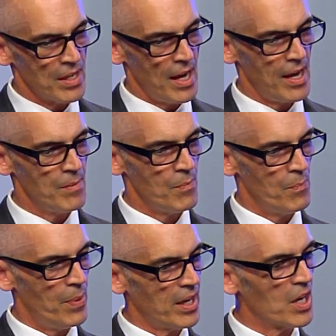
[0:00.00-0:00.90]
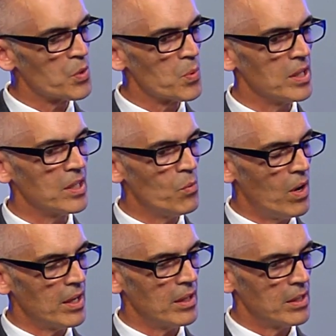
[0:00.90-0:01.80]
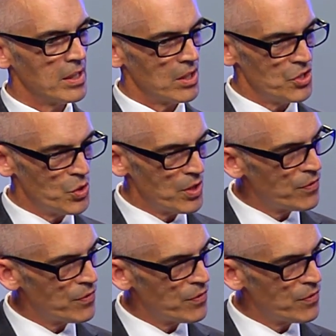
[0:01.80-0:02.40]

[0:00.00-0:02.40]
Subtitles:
But I really want to do the